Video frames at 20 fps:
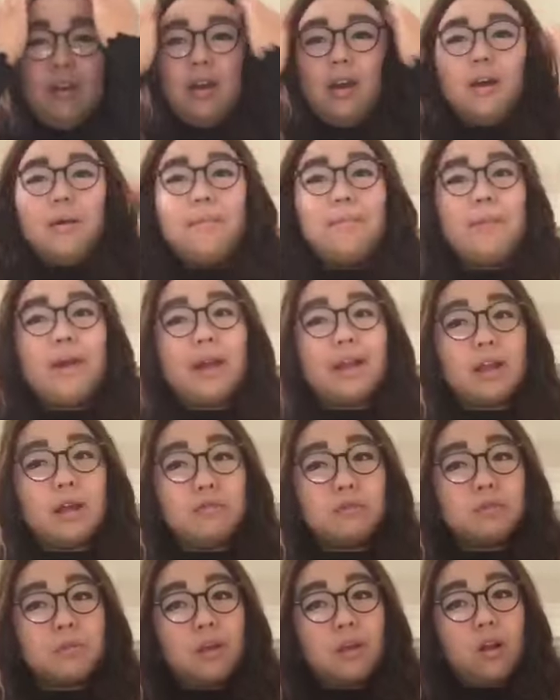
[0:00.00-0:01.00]
I'm back. I
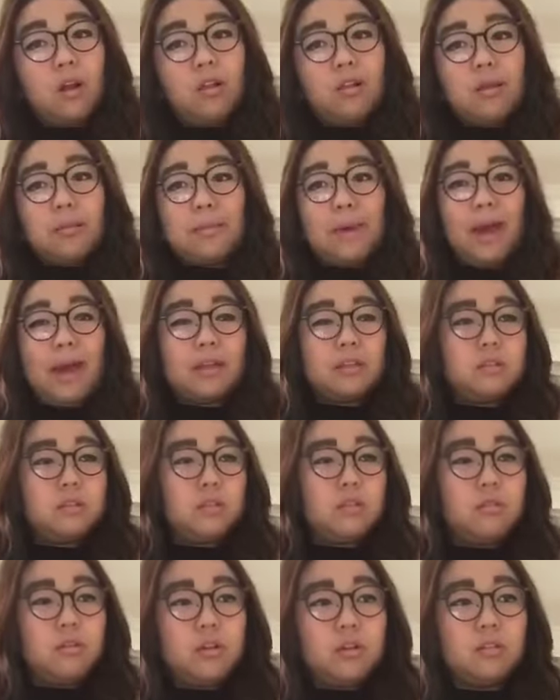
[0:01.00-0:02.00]
was been calling back,
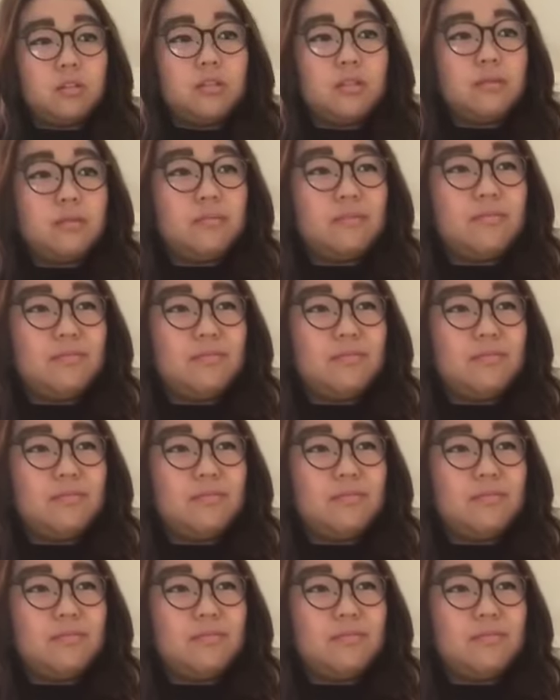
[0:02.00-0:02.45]
so honestly,